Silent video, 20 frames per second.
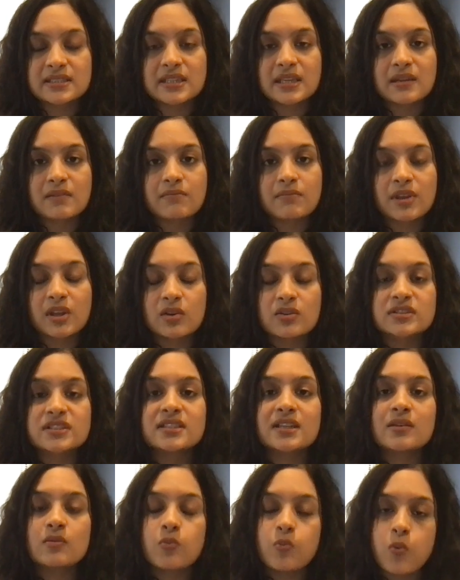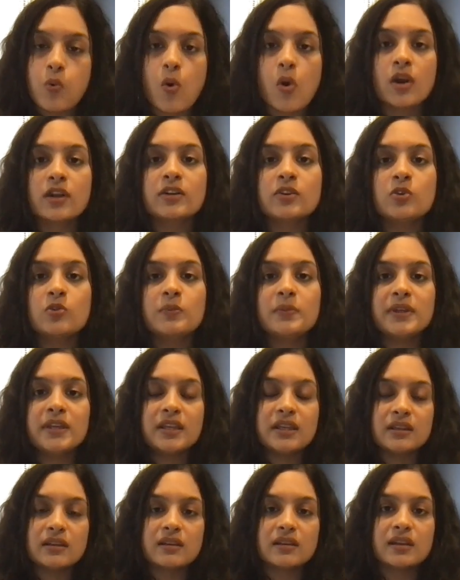them because they want to
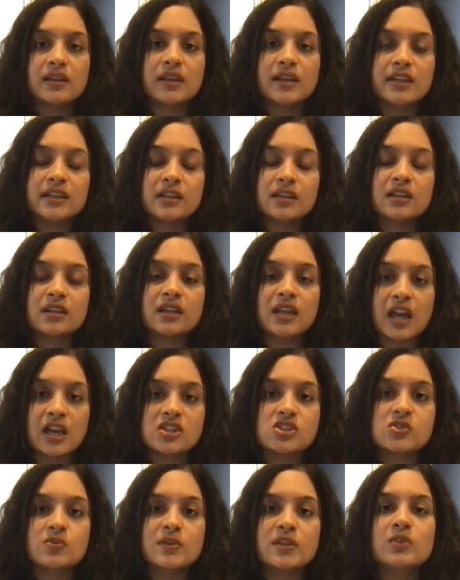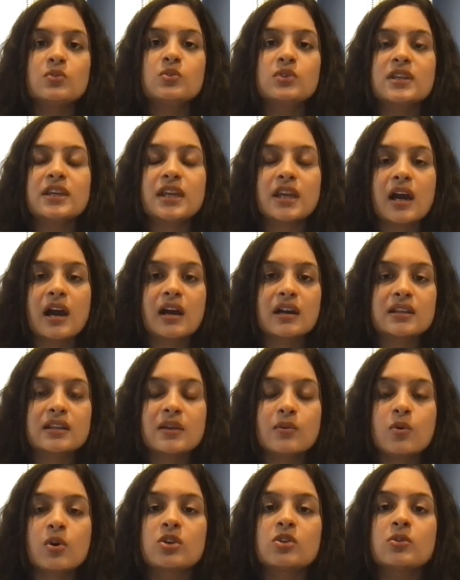be in touch with who they are. They
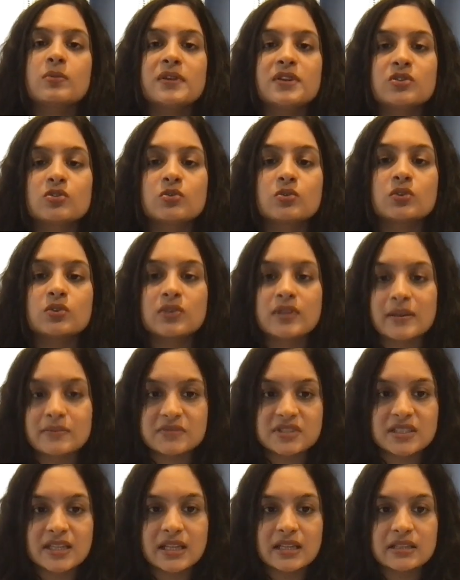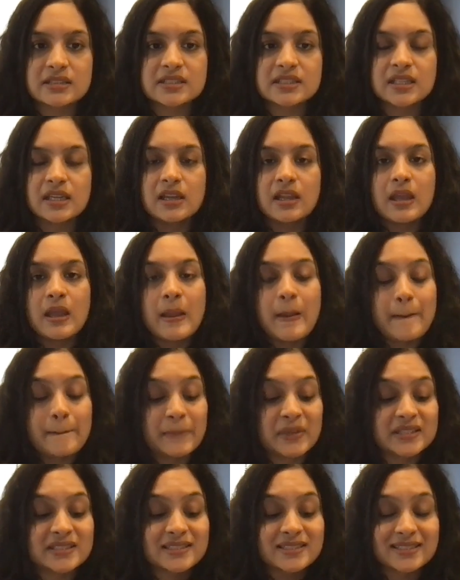want to be true to themselves.
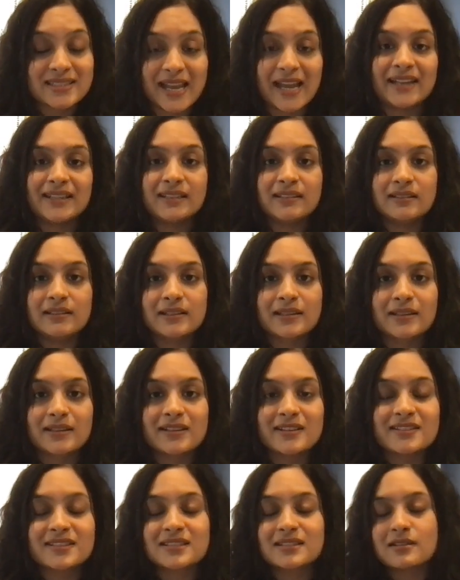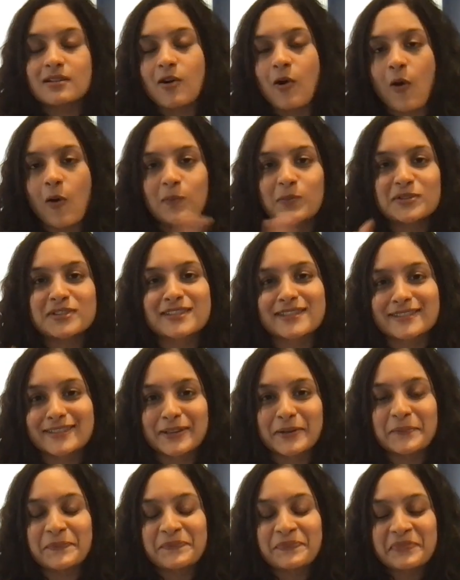But Saturn is opposite.
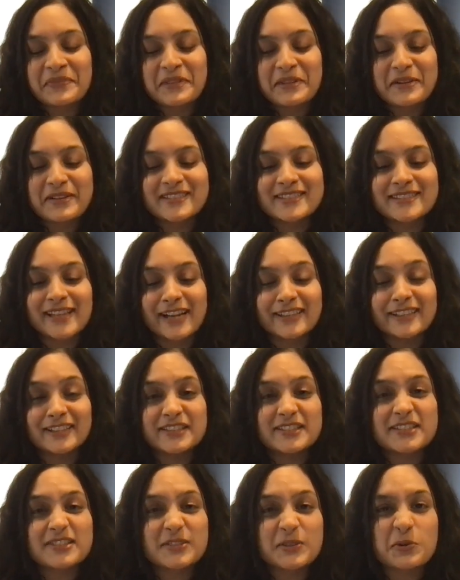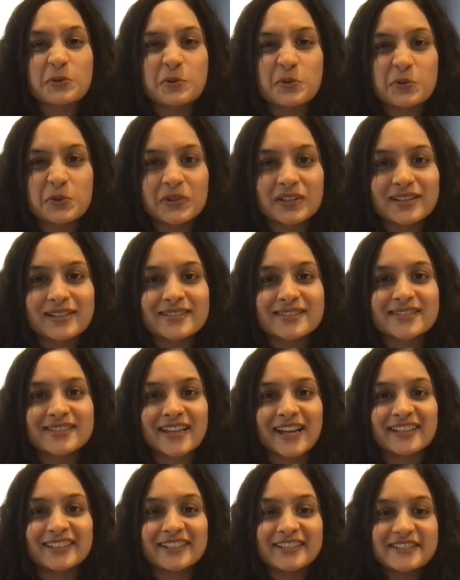Saturn is cold,
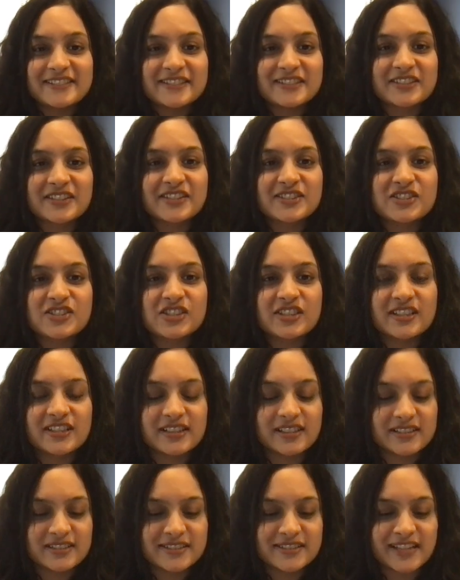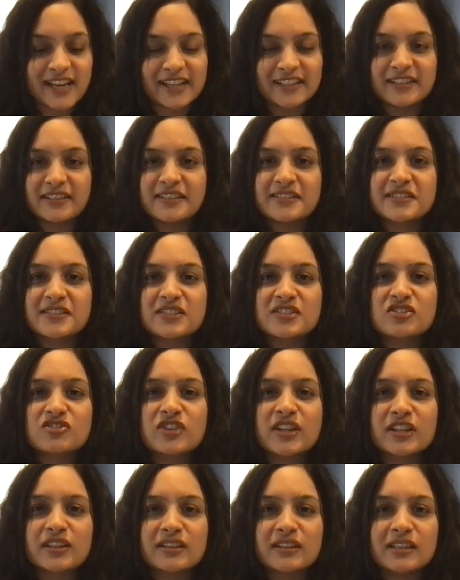Saturn is rigid, Saturn is a
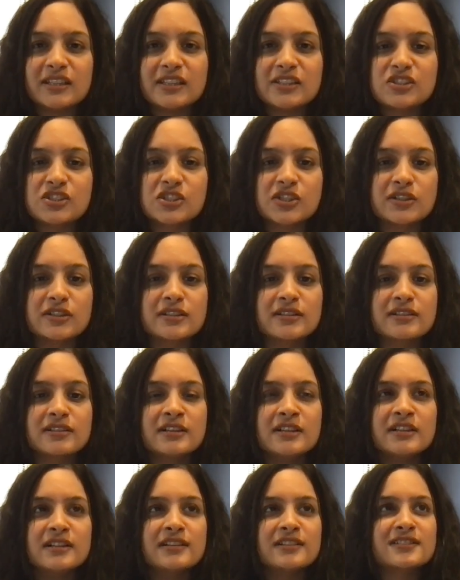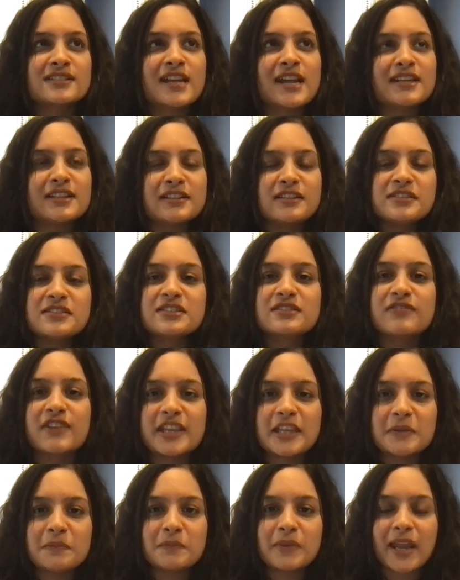strict teacher, Saturn is
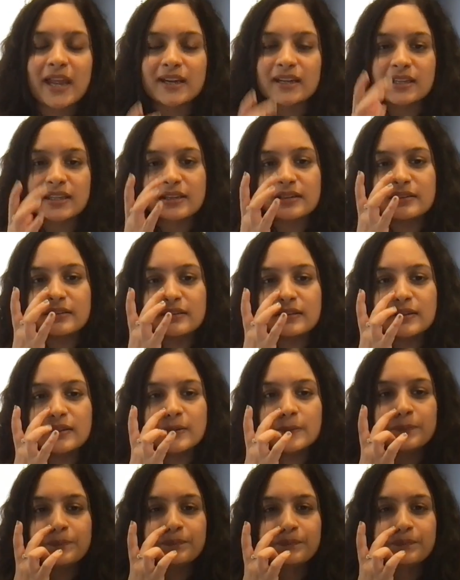very practical,